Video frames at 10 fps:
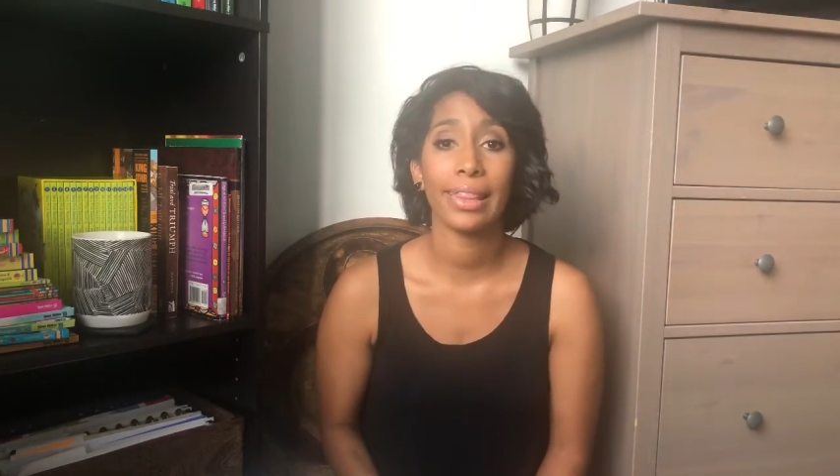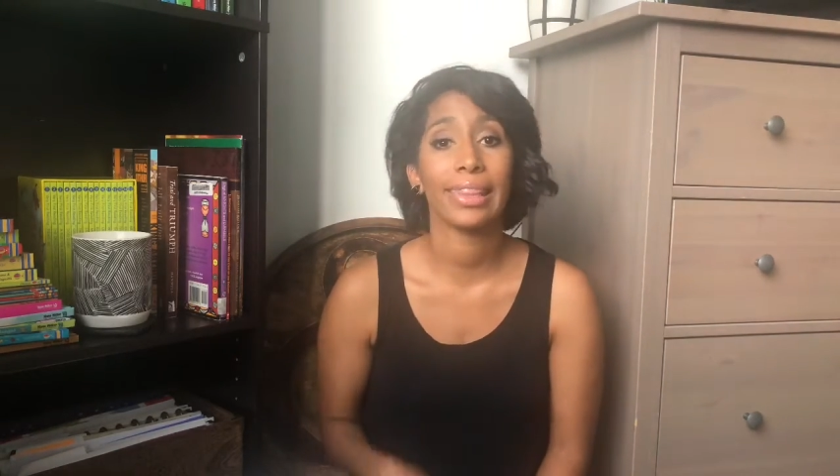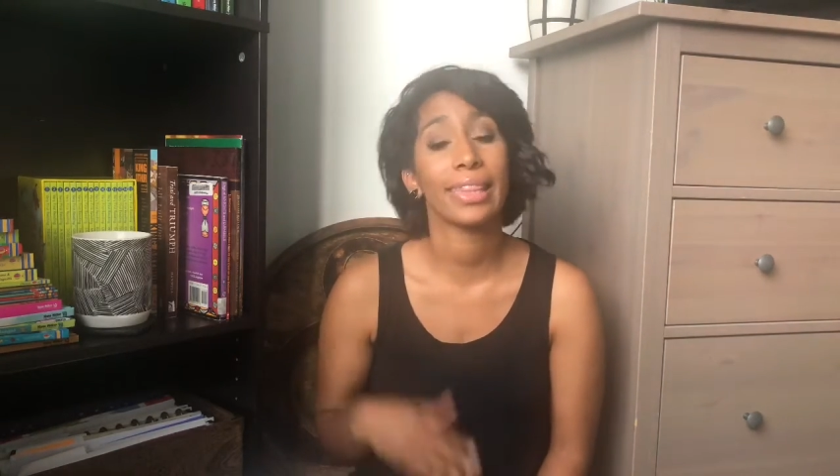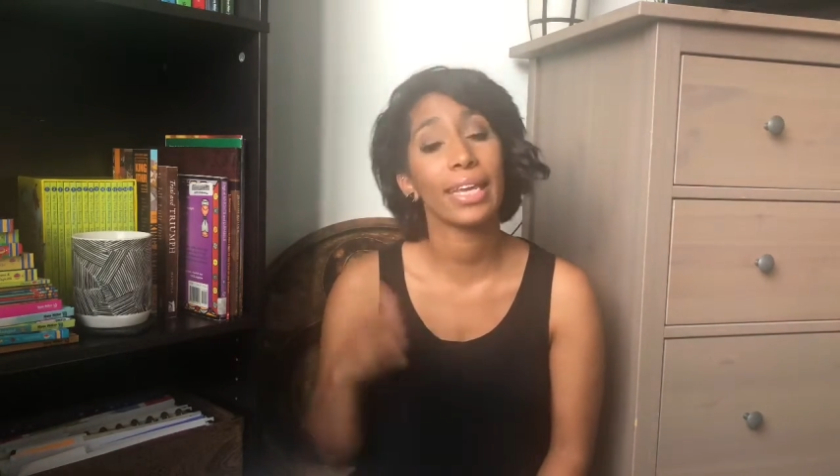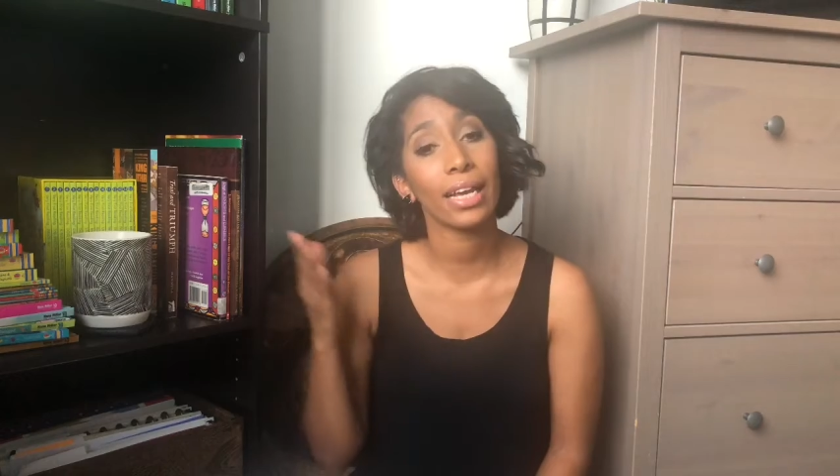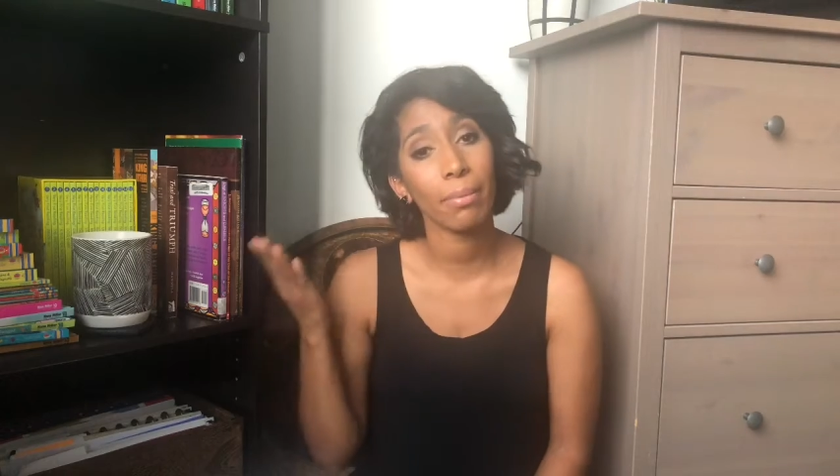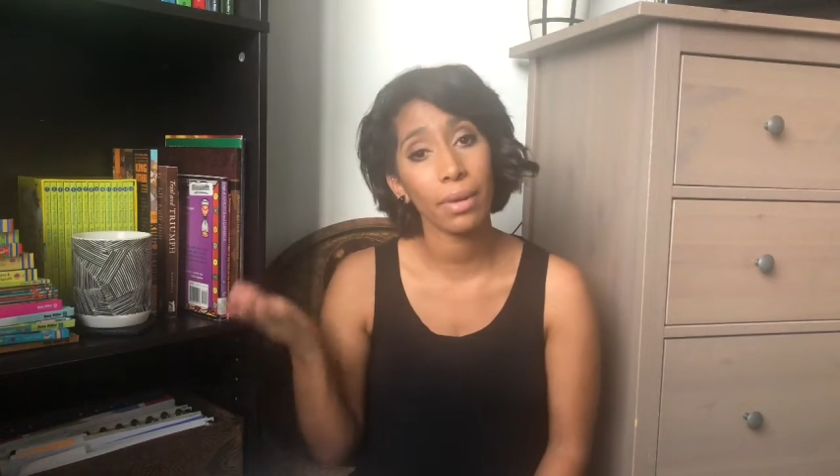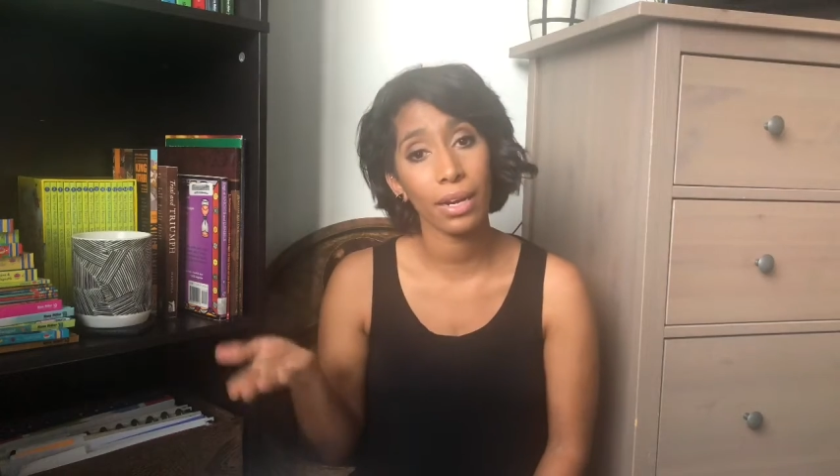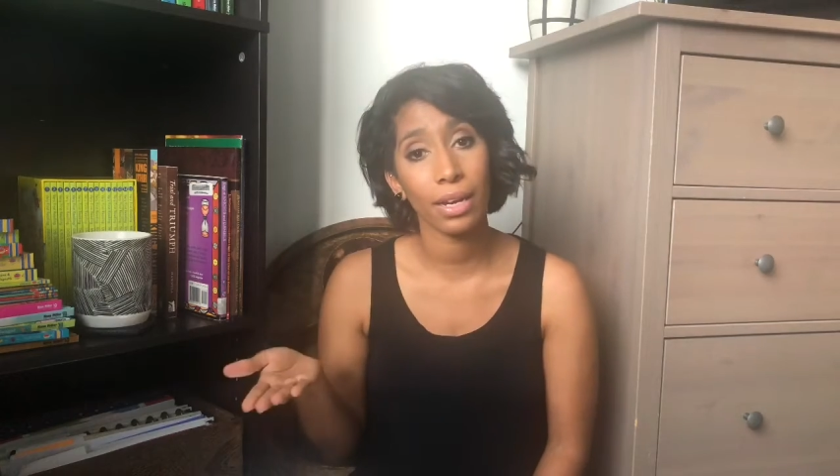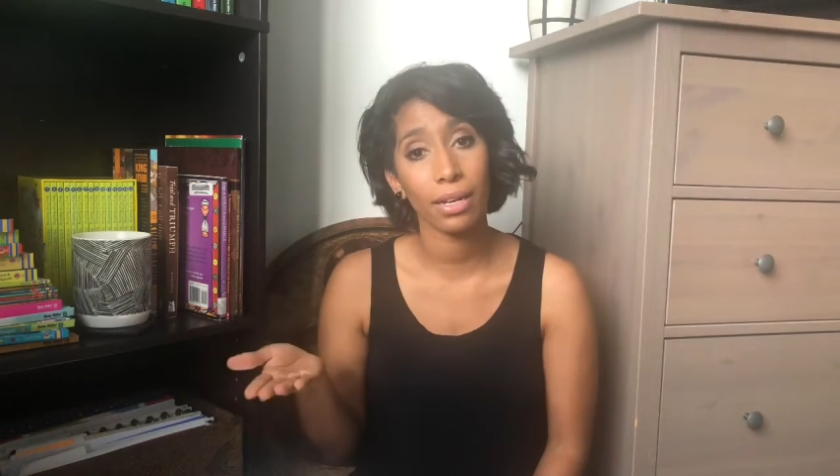think I'm going
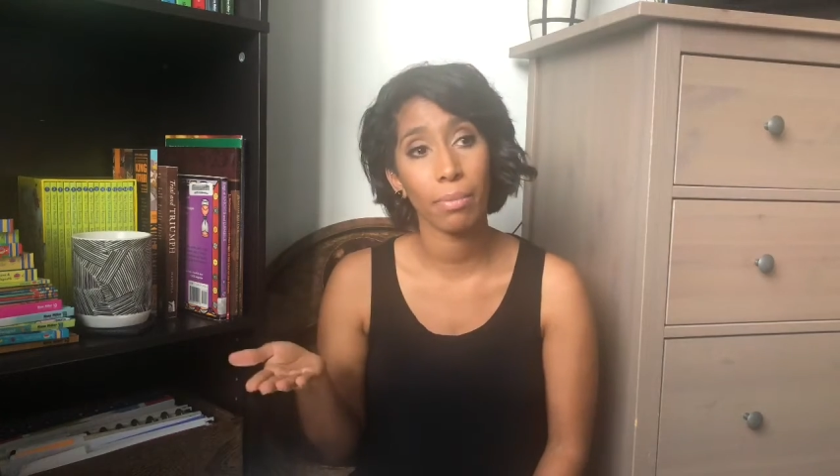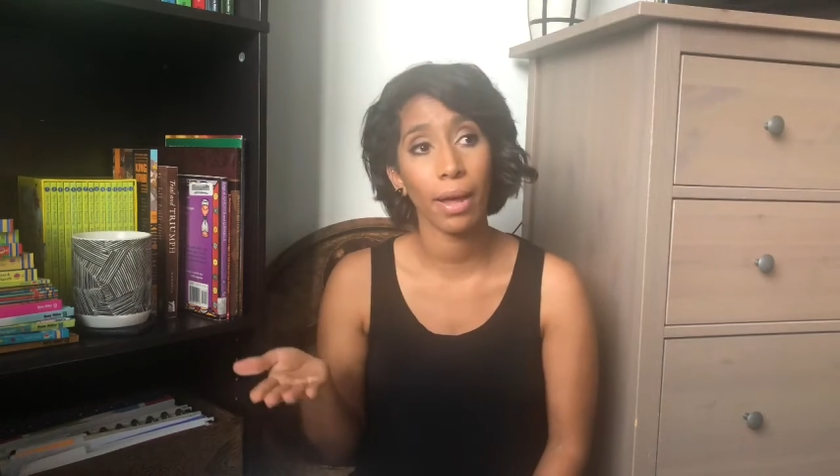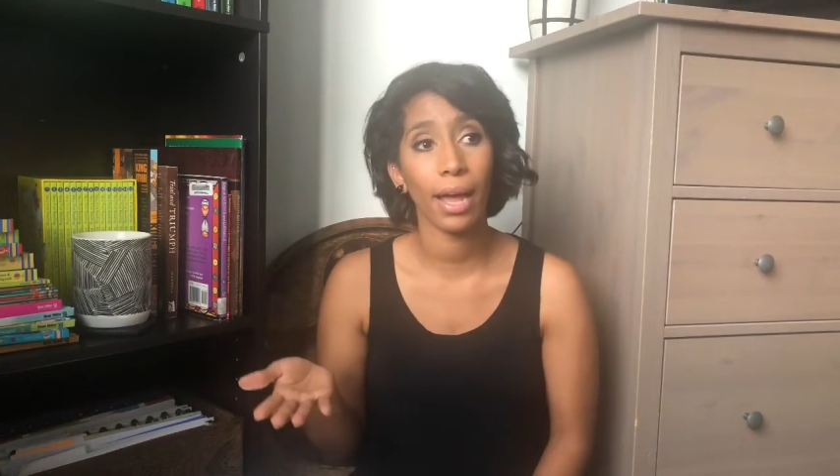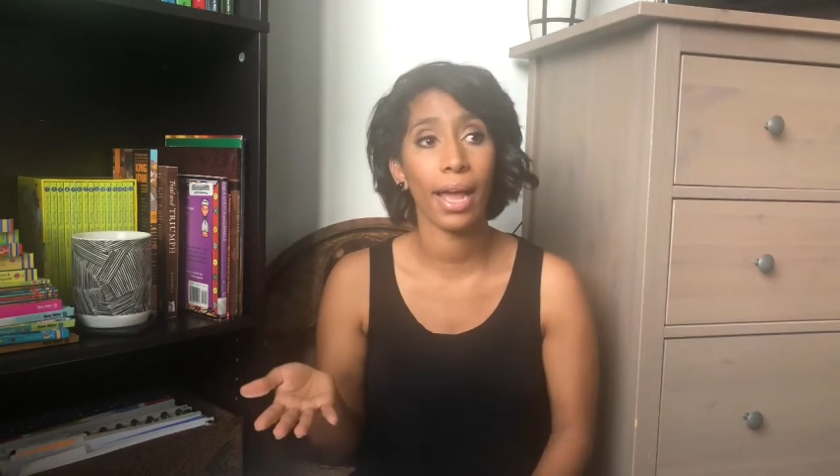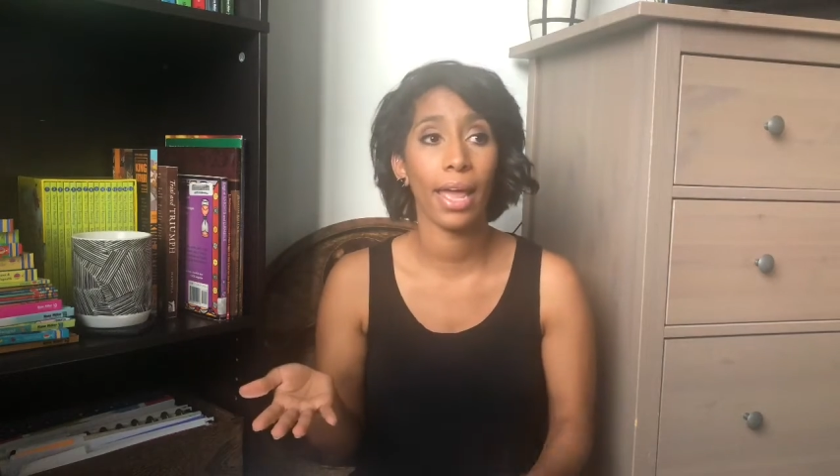to need to buy,